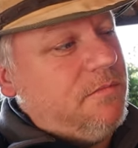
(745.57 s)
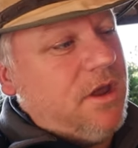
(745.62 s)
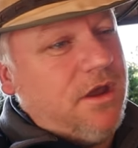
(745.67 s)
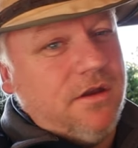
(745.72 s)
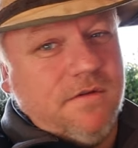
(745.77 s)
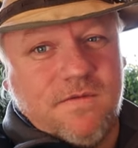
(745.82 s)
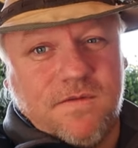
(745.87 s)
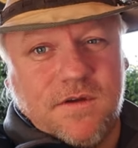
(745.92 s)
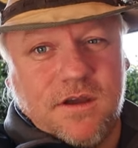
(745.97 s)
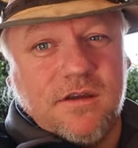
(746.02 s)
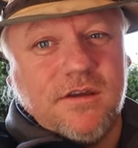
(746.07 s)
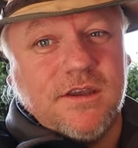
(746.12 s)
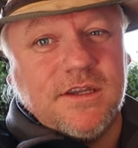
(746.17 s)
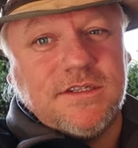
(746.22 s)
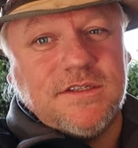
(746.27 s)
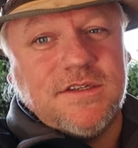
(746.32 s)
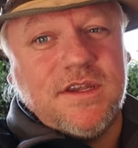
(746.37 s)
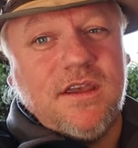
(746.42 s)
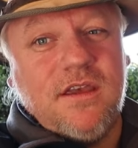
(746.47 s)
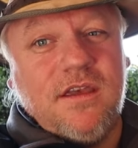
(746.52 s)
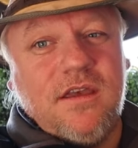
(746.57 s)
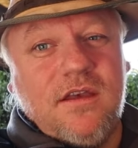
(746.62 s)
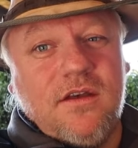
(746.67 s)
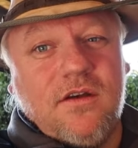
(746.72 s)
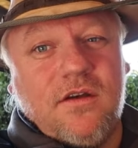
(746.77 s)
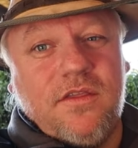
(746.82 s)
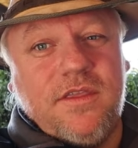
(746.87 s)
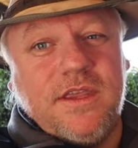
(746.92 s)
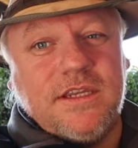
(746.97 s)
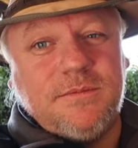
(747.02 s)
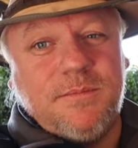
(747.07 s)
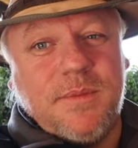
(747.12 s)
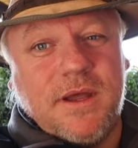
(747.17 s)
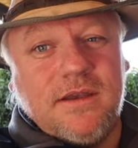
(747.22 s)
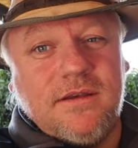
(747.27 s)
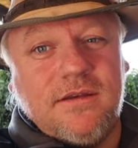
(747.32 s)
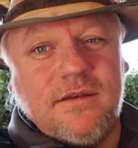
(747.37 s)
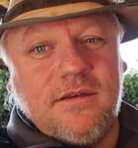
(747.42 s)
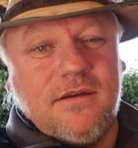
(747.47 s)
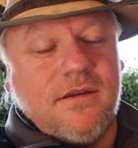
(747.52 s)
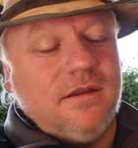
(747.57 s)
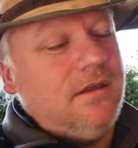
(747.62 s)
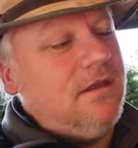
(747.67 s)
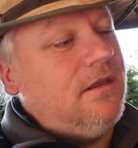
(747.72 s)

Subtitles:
mode focus on this button,